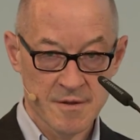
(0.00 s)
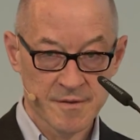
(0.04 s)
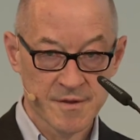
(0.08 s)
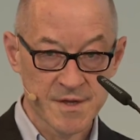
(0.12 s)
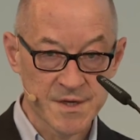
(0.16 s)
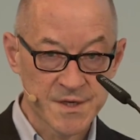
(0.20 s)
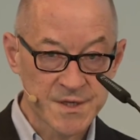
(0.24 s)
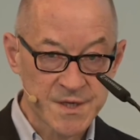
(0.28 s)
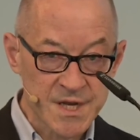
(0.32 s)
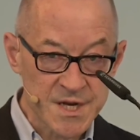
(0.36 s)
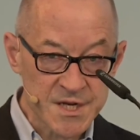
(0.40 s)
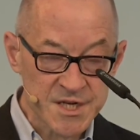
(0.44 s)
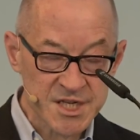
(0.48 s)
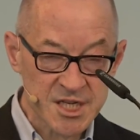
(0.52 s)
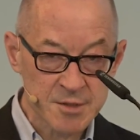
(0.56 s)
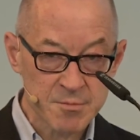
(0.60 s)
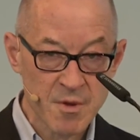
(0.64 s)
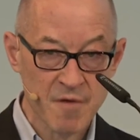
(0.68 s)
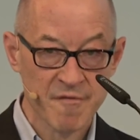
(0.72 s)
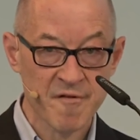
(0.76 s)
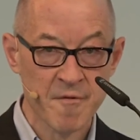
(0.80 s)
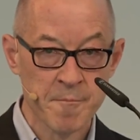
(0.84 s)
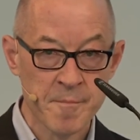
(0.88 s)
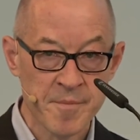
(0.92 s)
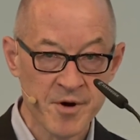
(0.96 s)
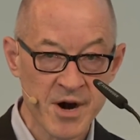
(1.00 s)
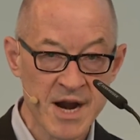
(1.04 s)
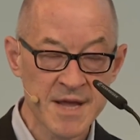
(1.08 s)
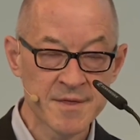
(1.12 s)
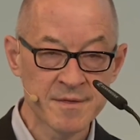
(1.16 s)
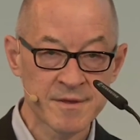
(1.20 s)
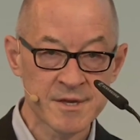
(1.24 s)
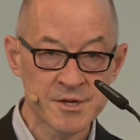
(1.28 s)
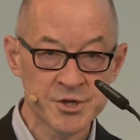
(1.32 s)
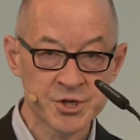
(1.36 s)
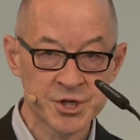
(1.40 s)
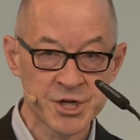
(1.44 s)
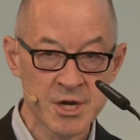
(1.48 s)
the system of
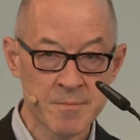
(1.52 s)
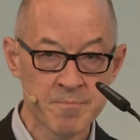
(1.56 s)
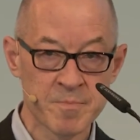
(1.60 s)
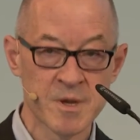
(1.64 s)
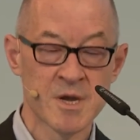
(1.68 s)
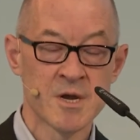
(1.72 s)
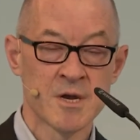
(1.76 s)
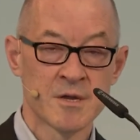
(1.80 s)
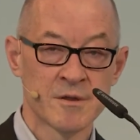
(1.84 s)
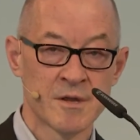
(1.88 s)
apprenticeship,